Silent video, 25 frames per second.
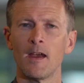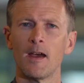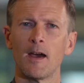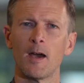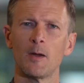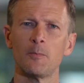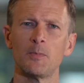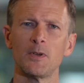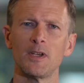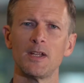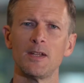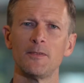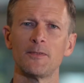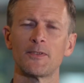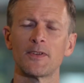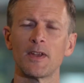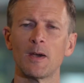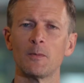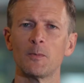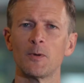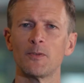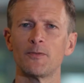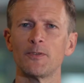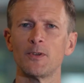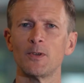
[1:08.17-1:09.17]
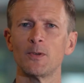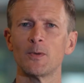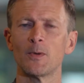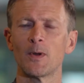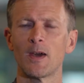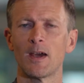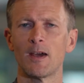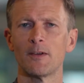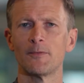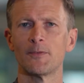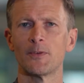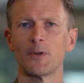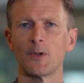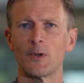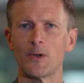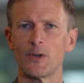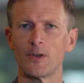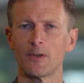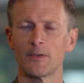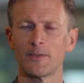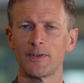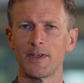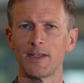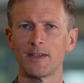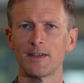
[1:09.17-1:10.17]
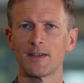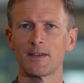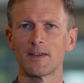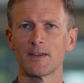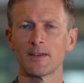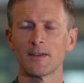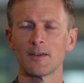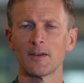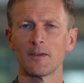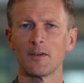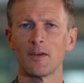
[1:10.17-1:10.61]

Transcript: I believe some of you have heard of it.